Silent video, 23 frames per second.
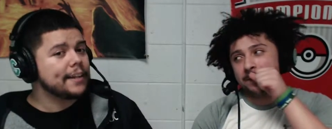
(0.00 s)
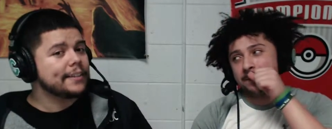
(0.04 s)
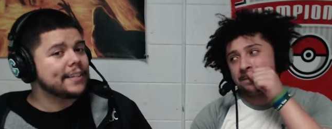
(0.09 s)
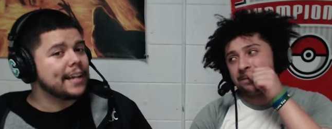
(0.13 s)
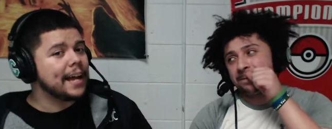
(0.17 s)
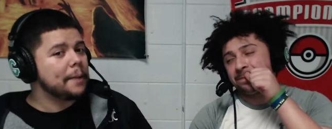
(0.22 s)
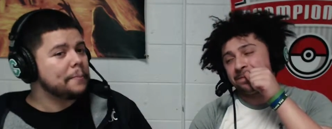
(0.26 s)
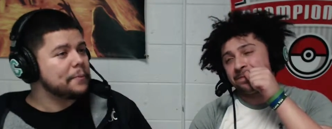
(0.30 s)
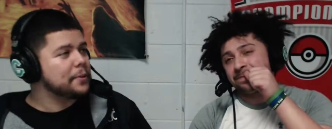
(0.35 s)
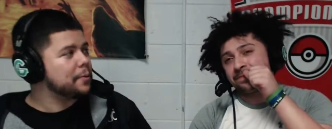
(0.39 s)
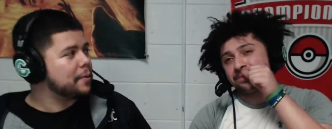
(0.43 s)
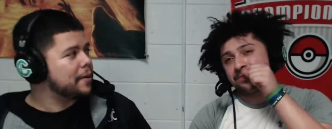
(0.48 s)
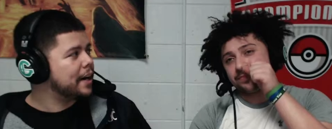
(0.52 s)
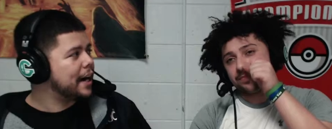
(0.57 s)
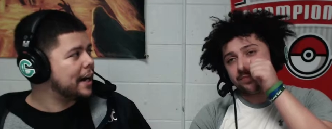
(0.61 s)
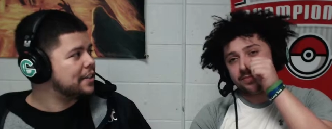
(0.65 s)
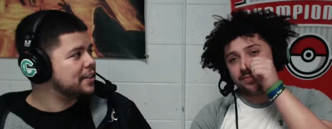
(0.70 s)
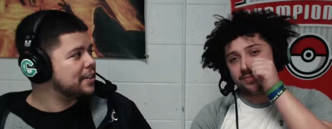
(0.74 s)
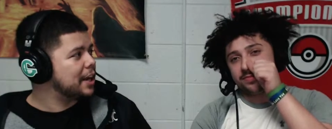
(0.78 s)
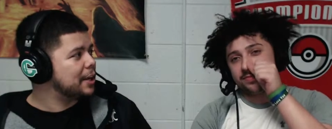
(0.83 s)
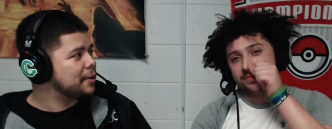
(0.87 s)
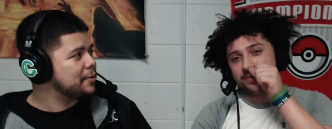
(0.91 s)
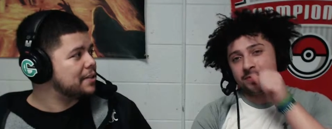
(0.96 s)
Speaker 1: of times where I
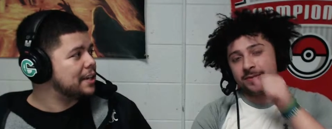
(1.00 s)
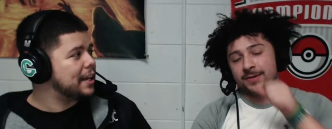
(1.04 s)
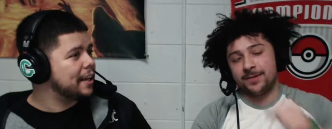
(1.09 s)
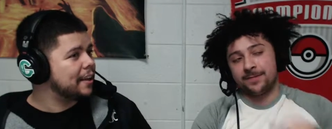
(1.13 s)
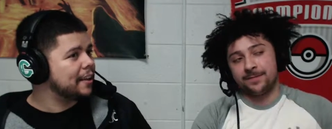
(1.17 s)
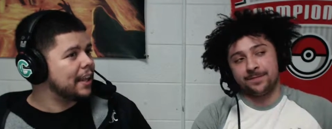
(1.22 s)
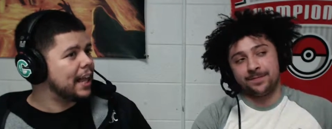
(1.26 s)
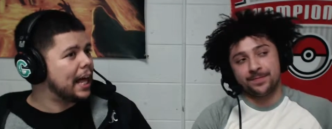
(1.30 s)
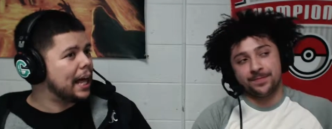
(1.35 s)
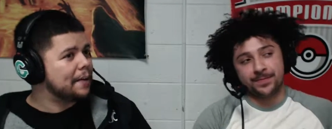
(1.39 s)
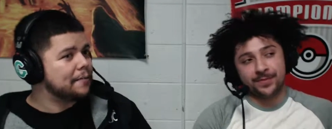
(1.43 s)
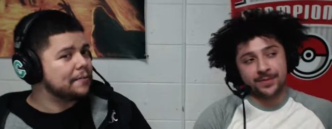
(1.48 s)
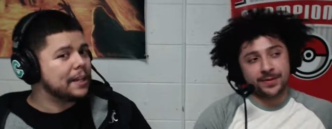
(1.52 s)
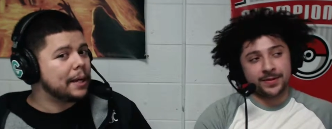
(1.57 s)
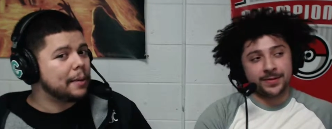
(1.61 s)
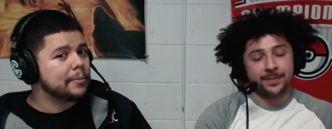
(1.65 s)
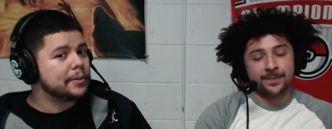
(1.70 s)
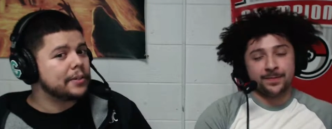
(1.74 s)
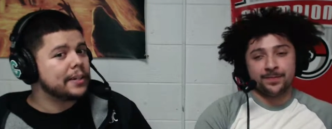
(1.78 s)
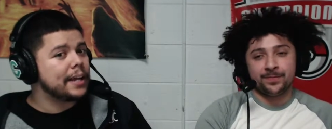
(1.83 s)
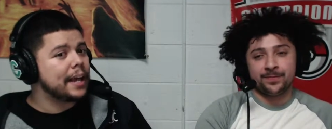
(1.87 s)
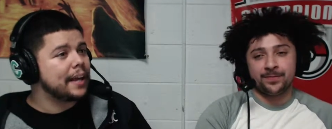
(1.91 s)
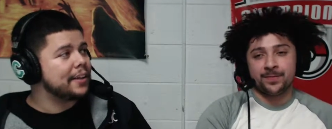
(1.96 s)
saw you take a lot of
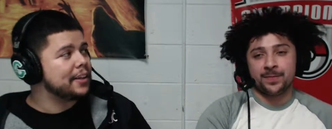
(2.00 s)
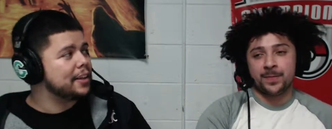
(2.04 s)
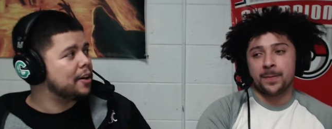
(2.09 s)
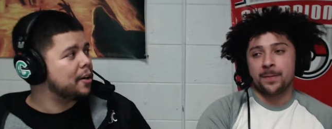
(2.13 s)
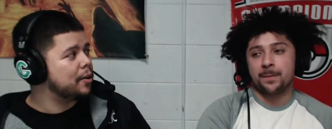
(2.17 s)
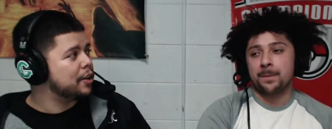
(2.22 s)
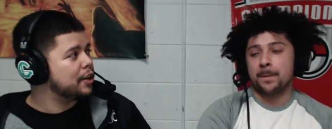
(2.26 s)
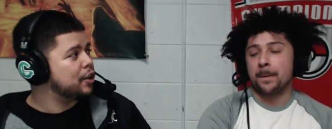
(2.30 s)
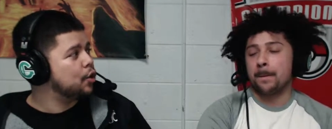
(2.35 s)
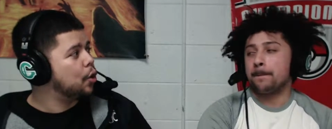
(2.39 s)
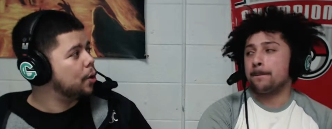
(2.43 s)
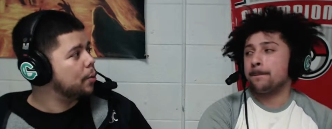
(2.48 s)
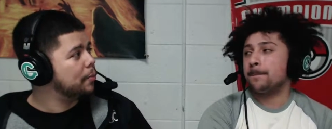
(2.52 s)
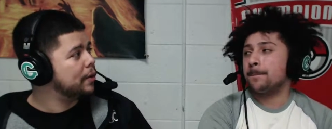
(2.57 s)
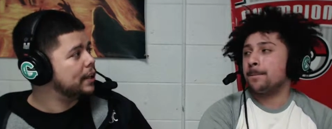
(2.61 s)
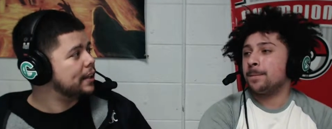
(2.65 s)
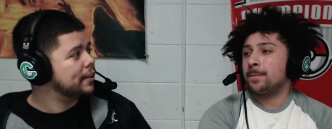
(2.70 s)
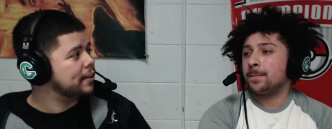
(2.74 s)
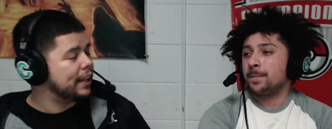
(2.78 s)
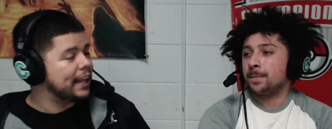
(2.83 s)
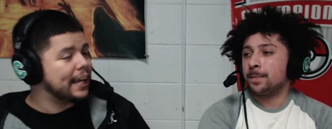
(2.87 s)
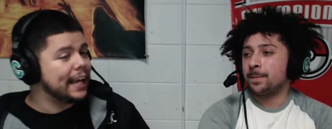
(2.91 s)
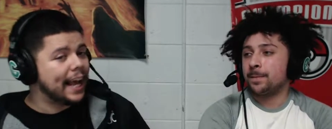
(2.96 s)
damage that, you know,
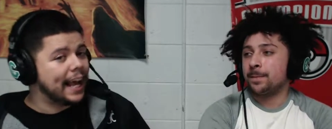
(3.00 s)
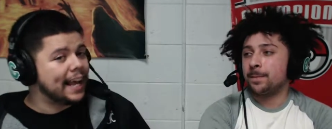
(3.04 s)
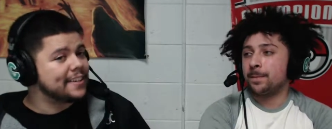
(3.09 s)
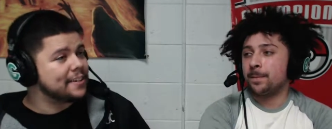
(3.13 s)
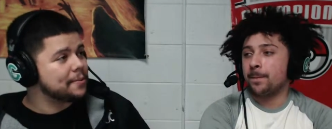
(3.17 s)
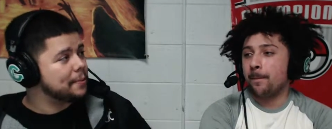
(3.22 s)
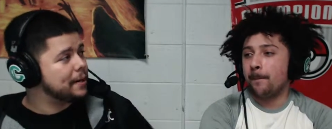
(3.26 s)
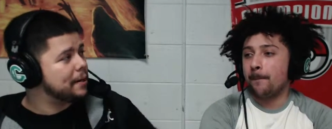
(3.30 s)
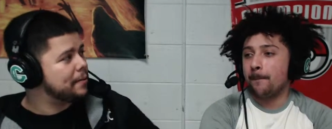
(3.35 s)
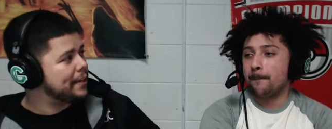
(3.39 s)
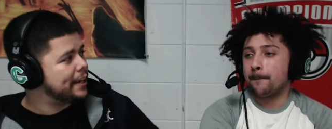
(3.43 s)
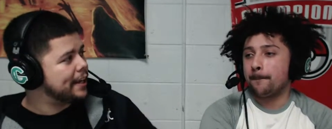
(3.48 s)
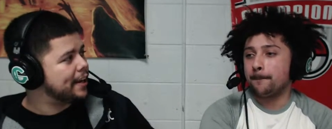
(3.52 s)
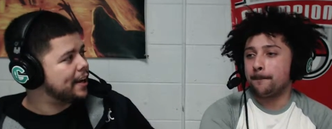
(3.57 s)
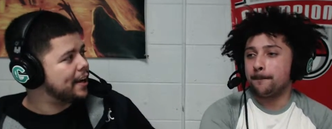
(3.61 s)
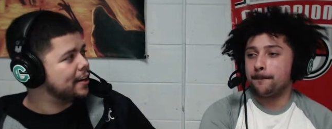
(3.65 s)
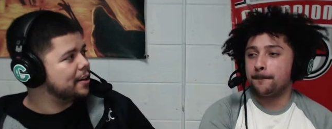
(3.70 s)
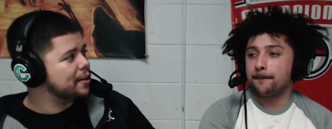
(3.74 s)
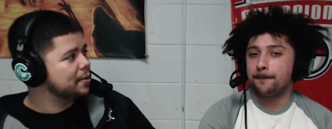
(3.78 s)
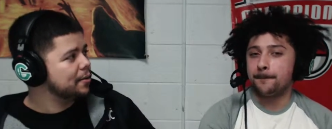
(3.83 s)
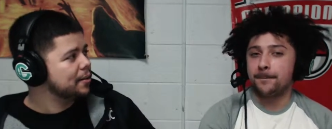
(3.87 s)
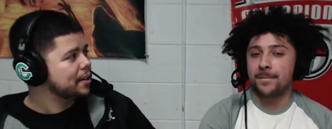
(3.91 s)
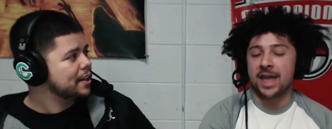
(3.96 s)
normally Ling hasn't been able to get
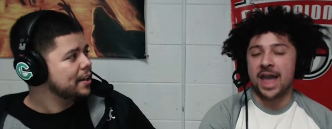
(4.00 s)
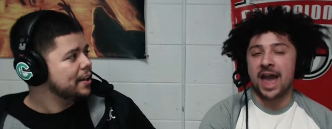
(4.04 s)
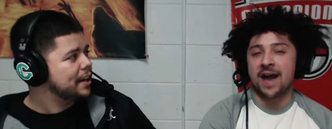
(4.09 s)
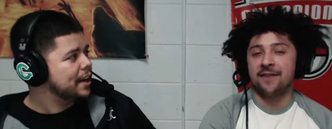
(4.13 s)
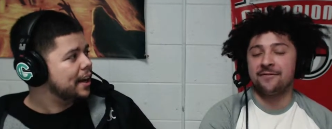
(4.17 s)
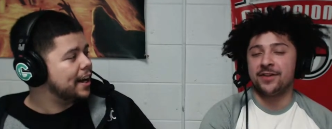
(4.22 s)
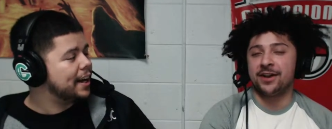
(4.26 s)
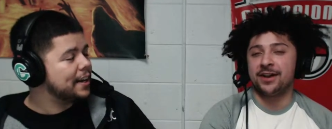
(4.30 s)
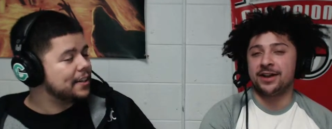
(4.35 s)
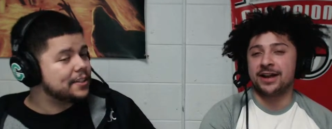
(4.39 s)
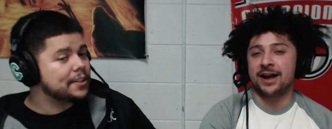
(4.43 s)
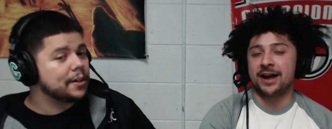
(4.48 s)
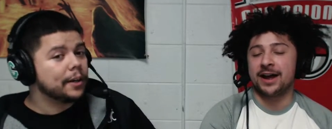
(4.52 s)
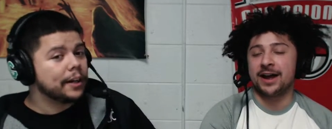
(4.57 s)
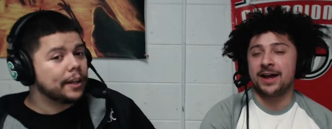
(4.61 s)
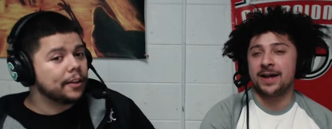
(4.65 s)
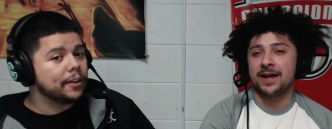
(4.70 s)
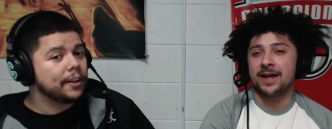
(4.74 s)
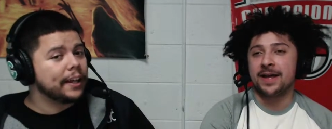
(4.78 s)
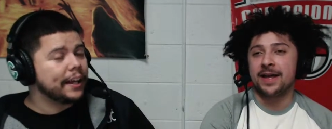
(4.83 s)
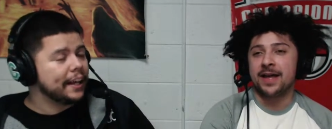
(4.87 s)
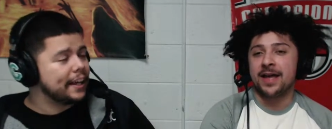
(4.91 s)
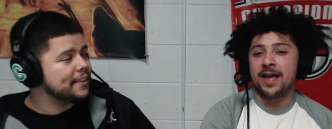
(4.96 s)
on you. Yeah, I felt uh, like so
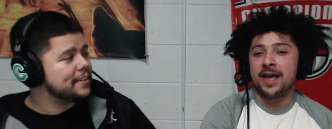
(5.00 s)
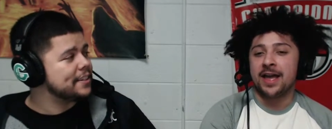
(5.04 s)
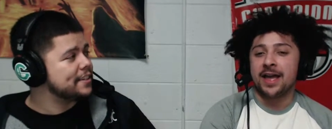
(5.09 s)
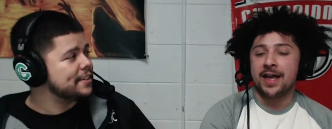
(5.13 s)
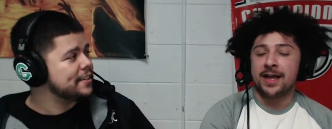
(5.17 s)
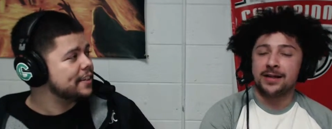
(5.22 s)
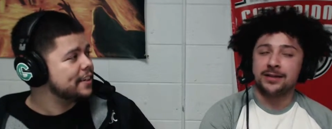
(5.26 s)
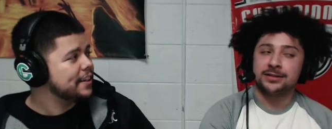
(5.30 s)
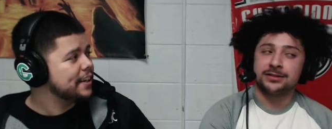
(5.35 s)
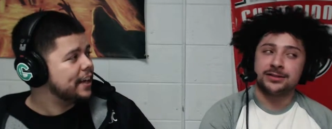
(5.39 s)
I... It, it's...